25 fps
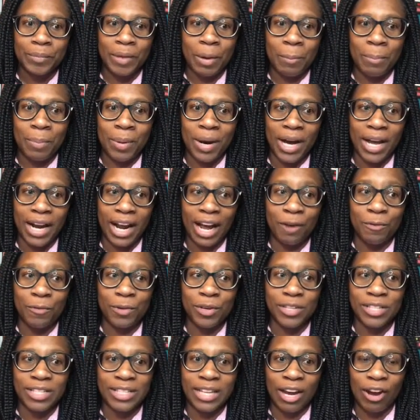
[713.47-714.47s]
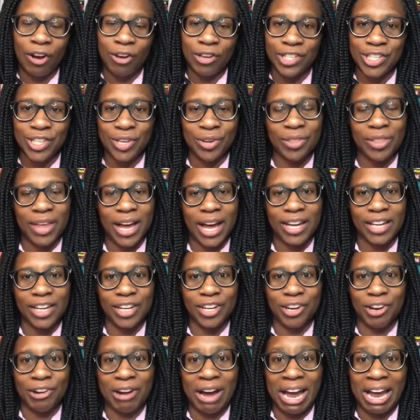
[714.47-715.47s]
But I will say also that,
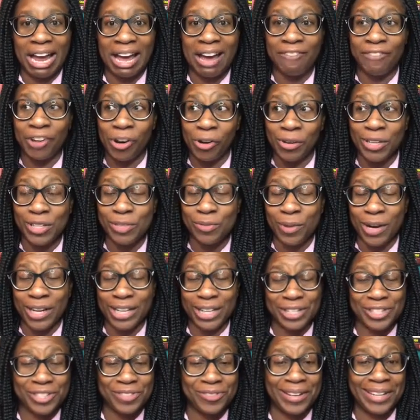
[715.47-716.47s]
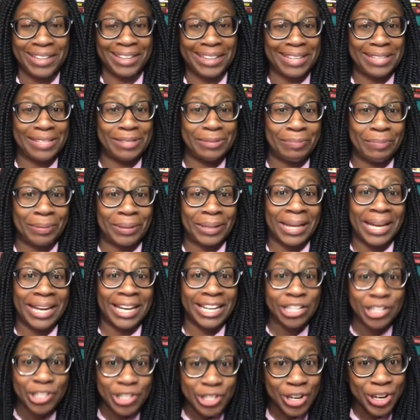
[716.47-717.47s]
I have always wanted to at least
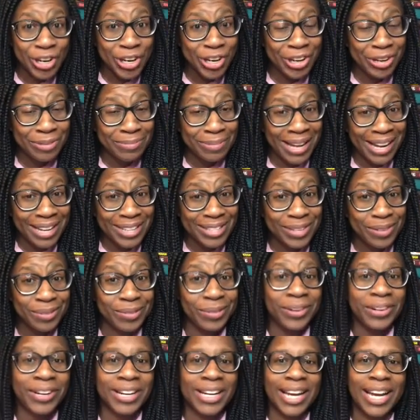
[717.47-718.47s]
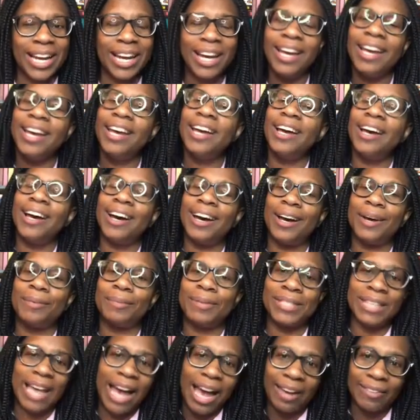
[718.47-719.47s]
pledge a Black sorority,
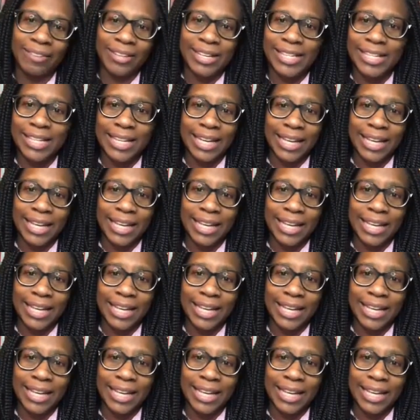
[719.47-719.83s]
because obviously